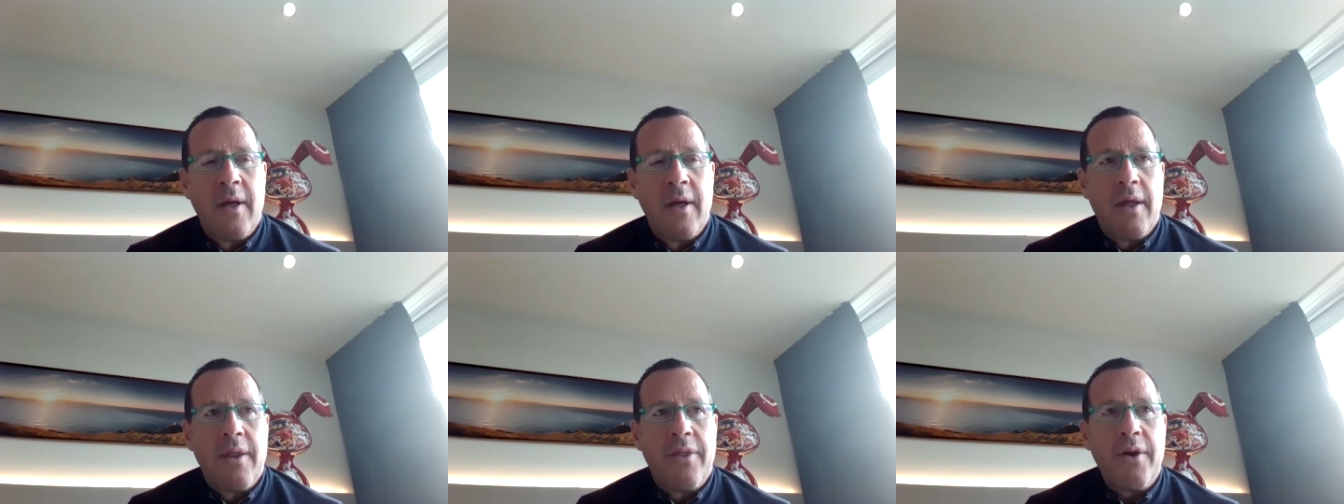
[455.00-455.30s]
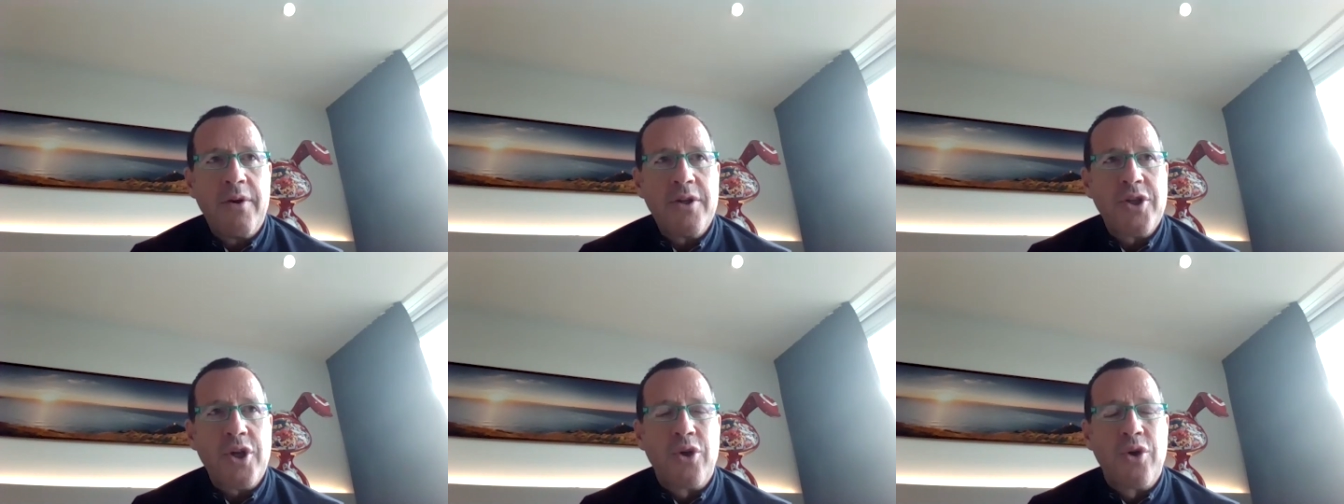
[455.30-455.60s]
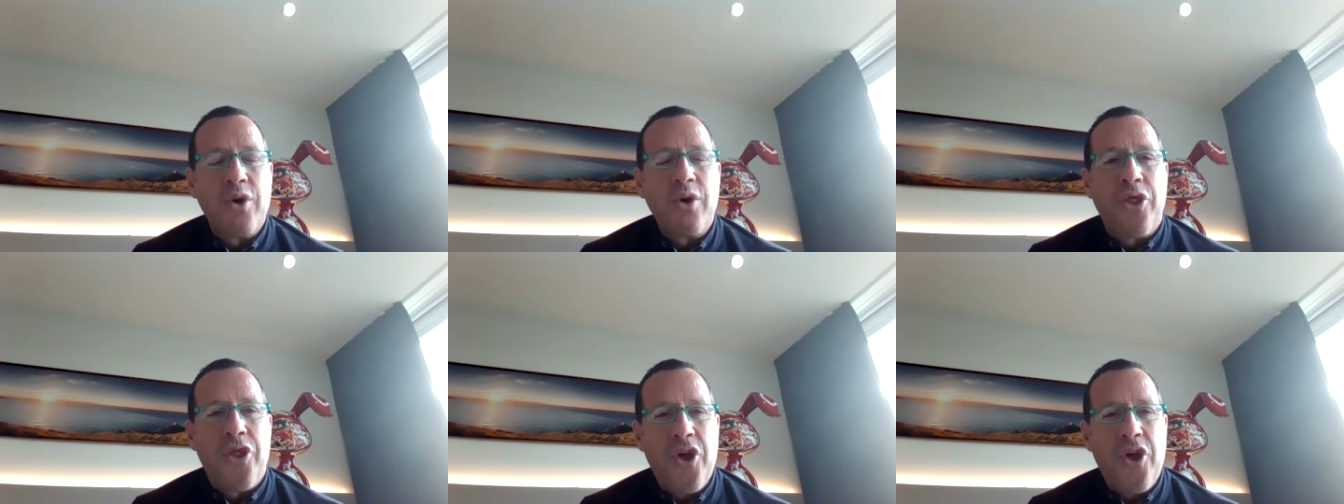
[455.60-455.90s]
There is a
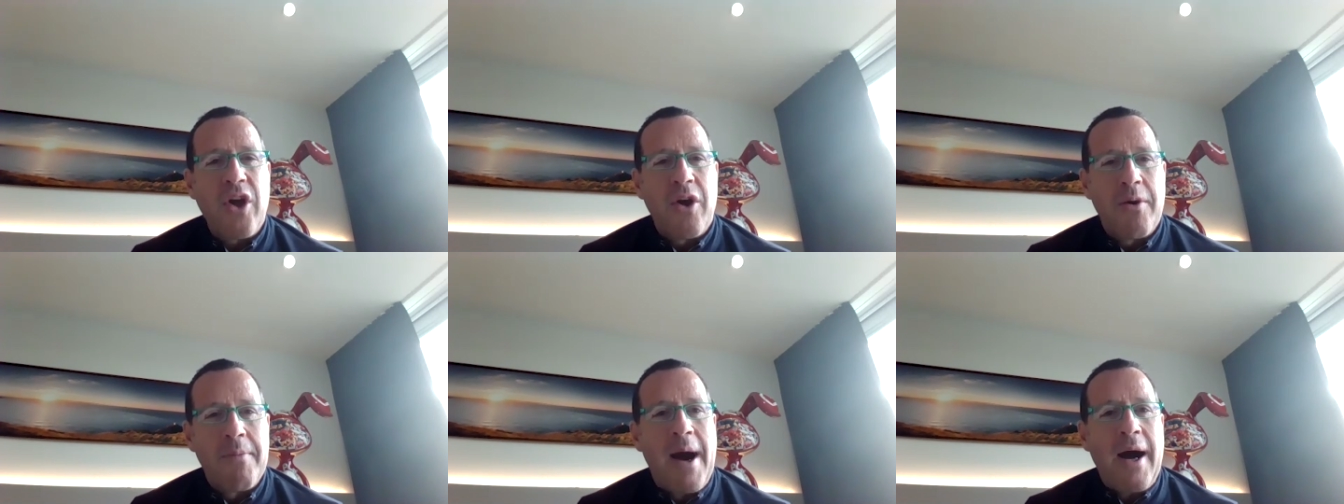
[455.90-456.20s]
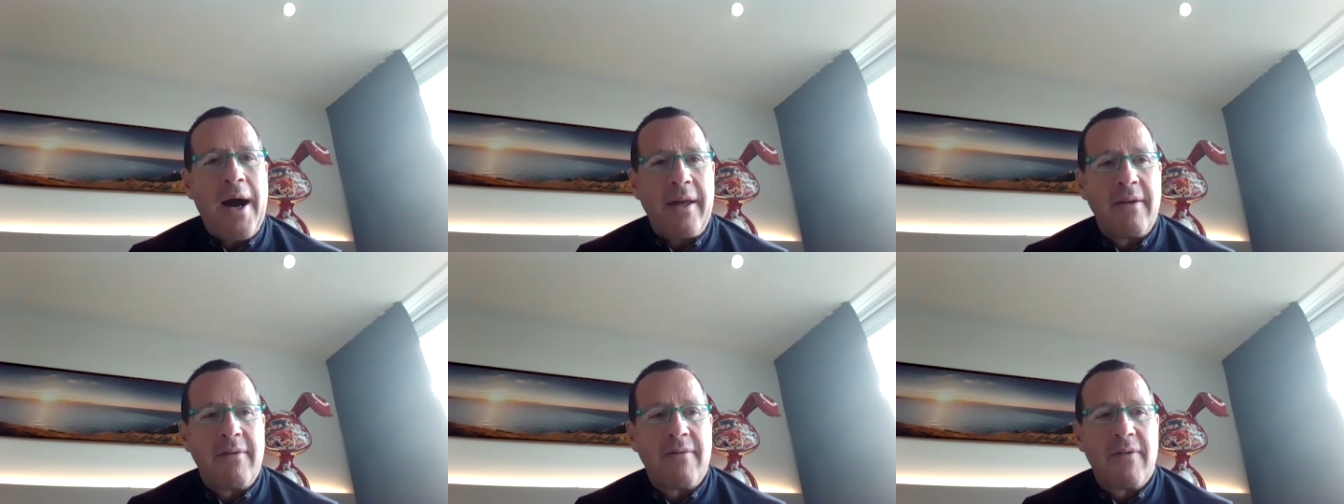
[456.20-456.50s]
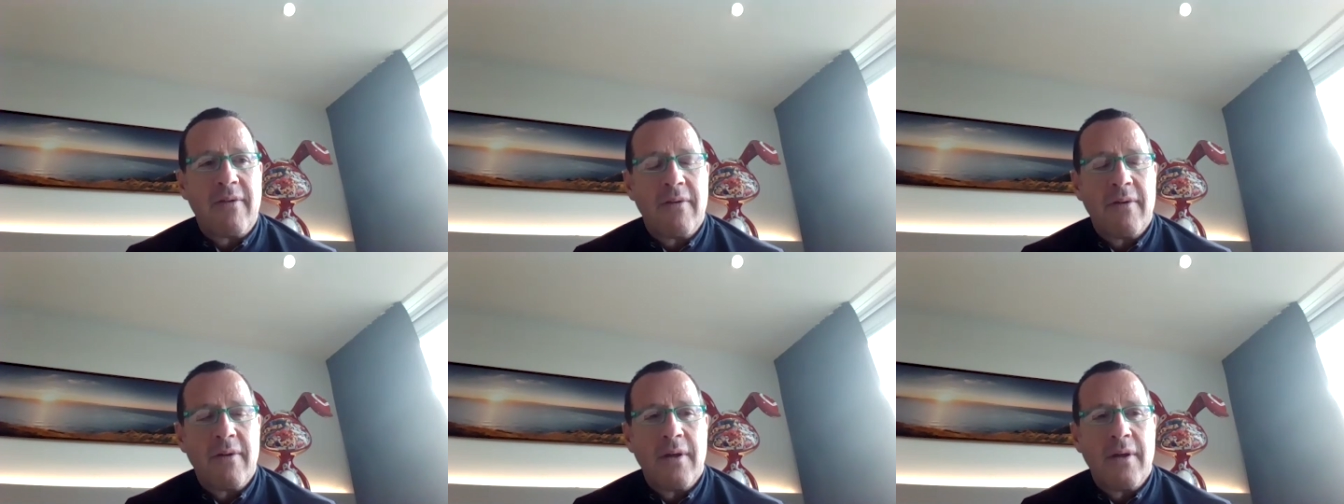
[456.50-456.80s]
good thing about it.
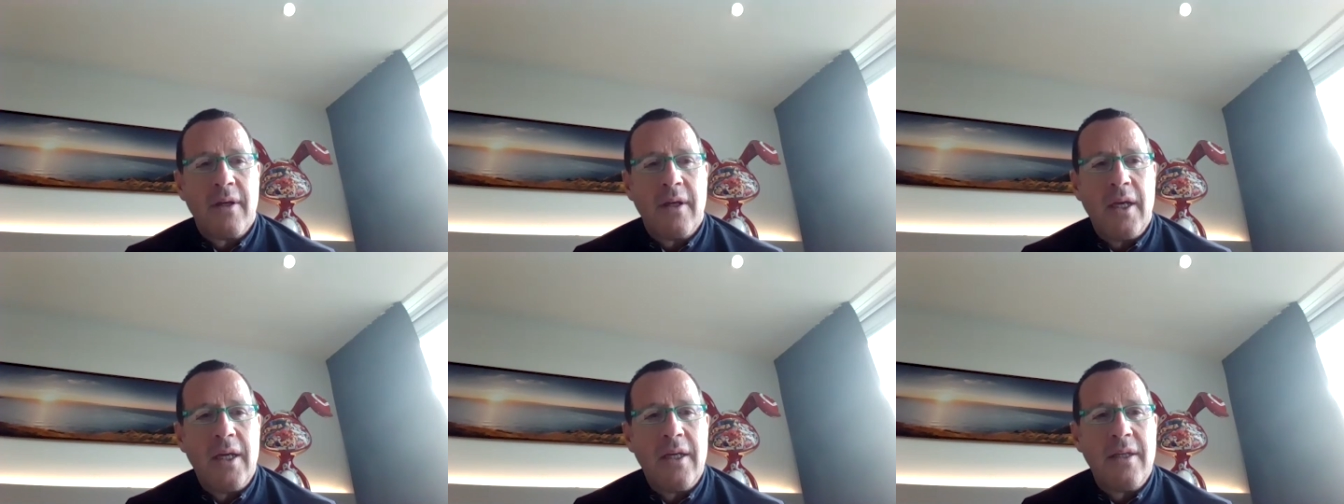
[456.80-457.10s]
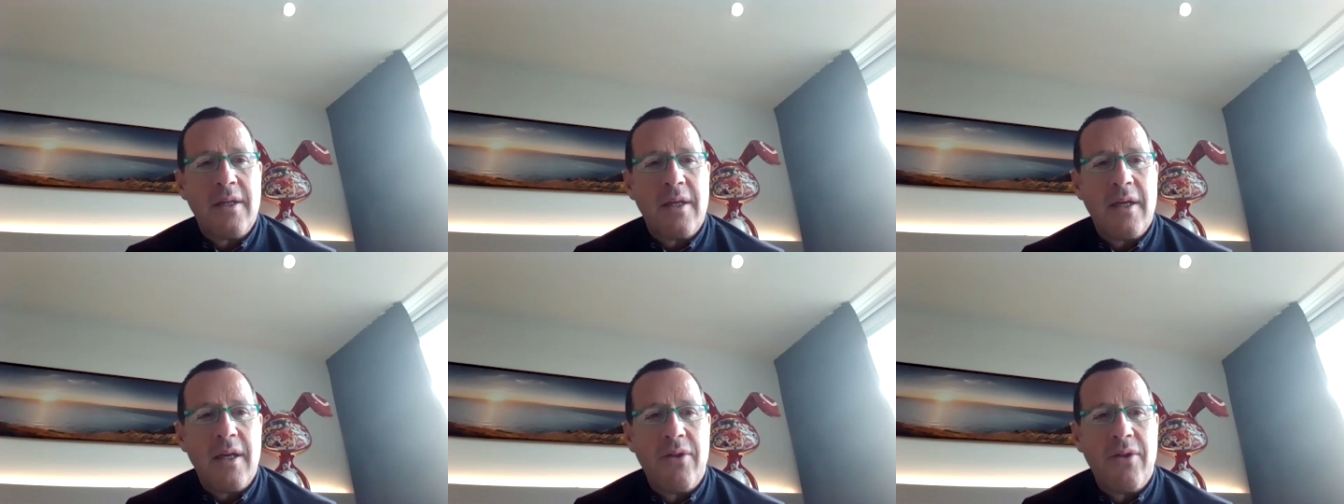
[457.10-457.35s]
In,